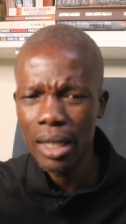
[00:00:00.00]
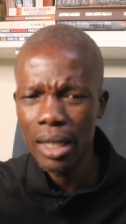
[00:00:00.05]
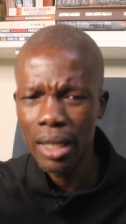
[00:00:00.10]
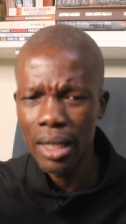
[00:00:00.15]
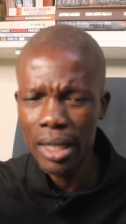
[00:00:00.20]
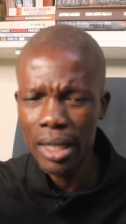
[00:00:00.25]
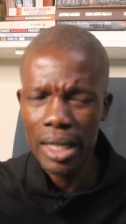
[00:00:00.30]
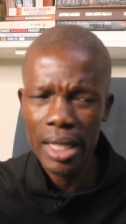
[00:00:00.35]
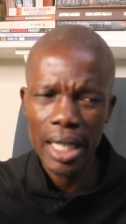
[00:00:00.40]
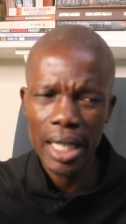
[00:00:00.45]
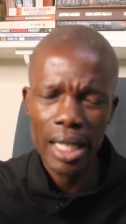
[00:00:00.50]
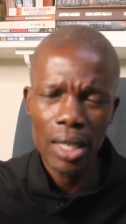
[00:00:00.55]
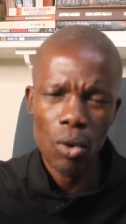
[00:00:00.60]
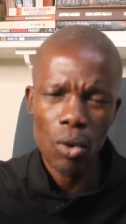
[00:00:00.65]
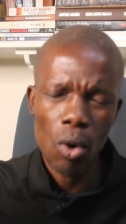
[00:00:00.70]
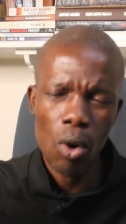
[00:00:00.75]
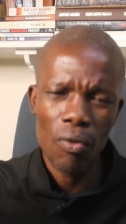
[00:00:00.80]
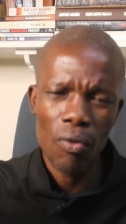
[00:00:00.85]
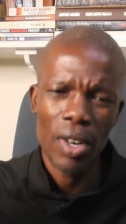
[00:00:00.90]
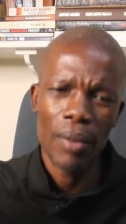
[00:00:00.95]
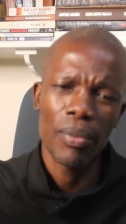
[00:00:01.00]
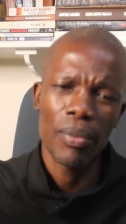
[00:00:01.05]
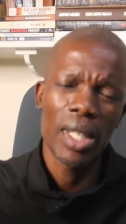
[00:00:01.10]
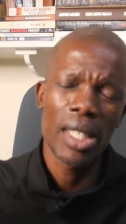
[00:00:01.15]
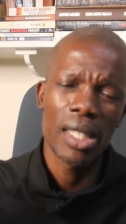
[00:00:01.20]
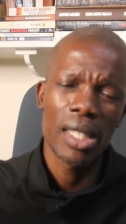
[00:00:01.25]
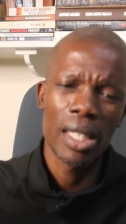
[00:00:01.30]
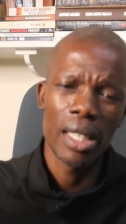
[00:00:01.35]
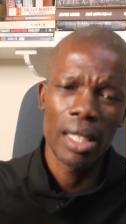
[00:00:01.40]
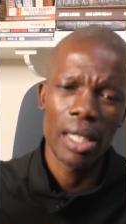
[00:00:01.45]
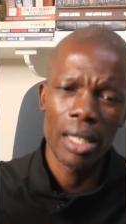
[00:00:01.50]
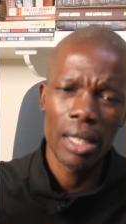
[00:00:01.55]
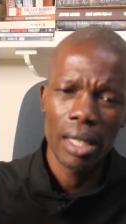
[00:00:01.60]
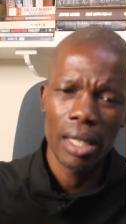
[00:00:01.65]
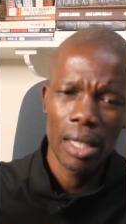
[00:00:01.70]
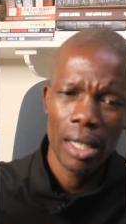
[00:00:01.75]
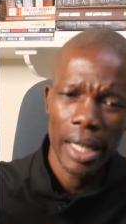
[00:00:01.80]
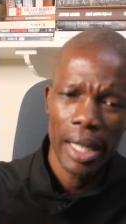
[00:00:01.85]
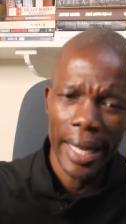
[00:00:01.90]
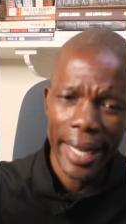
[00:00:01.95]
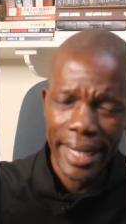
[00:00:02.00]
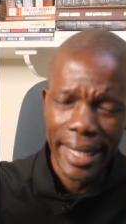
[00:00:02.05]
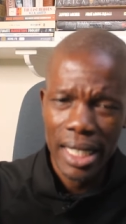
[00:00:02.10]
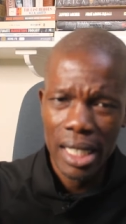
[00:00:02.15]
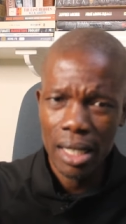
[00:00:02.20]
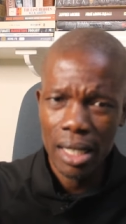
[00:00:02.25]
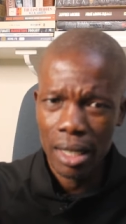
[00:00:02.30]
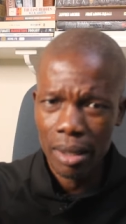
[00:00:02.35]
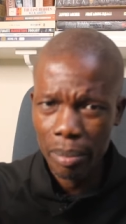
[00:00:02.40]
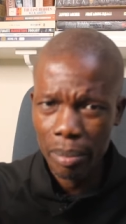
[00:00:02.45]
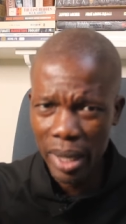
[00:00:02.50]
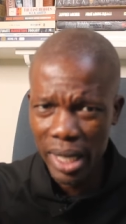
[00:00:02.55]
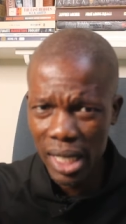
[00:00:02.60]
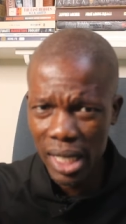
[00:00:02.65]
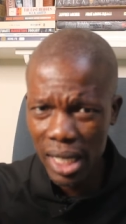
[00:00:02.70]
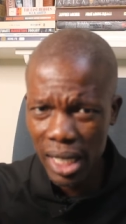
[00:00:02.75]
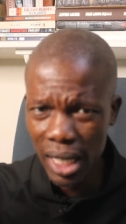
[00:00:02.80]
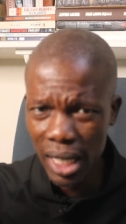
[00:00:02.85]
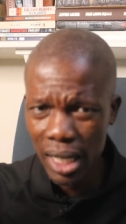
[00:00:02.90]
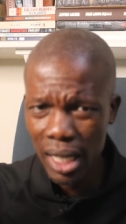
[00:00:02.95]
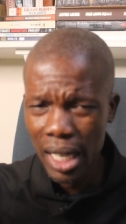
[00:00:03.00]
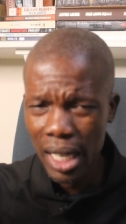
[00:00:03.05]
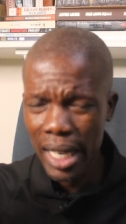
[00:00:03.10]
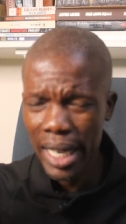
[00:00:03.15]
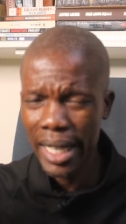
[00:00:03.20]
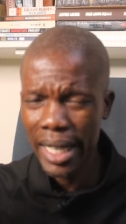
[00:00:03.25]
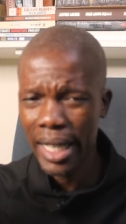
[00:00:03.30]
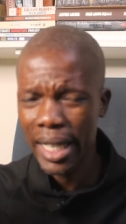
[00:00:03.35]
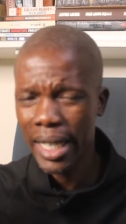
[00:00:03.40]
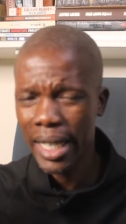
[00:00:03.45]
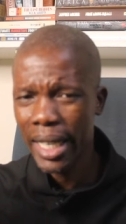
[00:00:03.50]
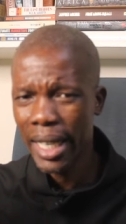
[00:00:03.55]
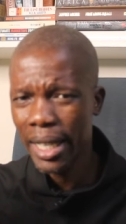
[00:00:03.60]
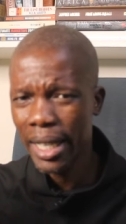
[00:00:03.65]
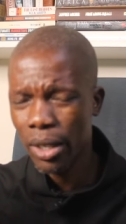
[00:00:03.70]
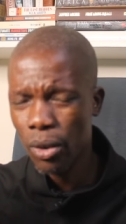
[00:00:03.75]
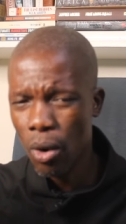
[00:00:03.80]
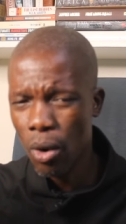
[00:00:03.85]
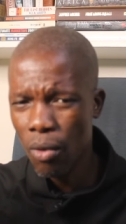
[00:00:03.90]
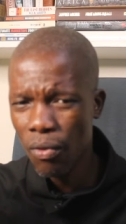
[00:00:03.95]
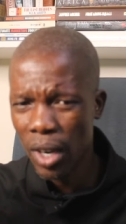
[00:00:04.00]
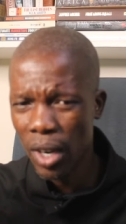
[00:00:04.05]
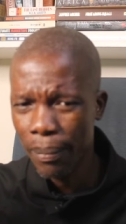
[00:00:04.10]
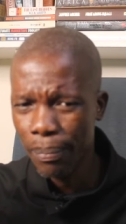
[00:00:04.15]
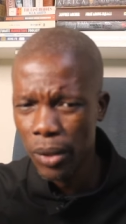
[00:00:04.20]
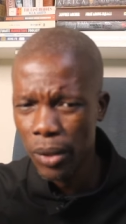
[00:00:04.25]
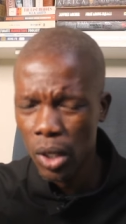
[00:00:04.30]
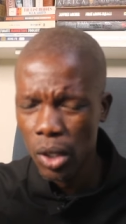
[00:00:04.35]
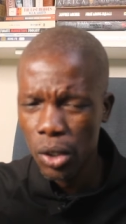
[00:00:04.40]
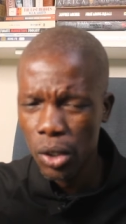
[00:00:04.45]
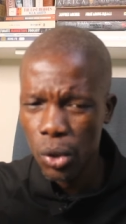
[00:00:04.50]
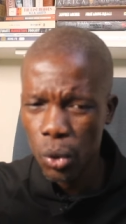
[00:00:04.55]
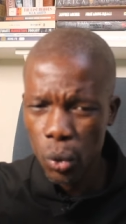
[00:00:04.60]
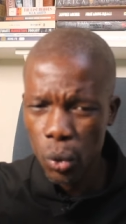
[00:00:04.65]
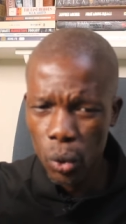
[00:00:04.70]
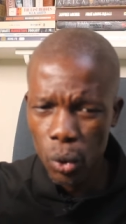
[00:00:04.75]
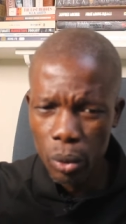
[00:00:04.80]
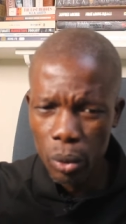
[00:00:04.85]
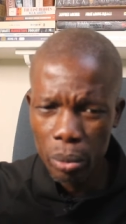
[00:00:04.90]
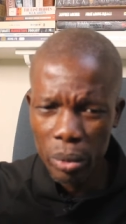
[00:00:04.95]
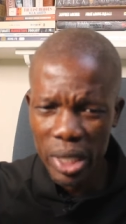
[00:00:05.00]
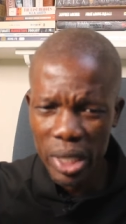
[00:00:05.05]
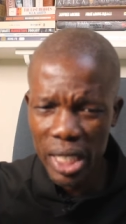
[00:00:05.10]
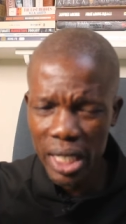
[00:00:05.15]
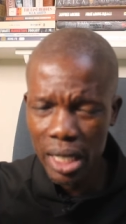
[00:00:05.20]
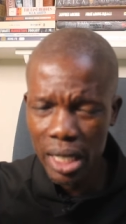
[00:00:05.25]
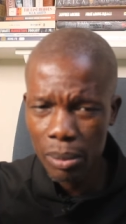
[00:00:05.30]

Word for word: he is taking over as the acting president, and then he handed over to Mr.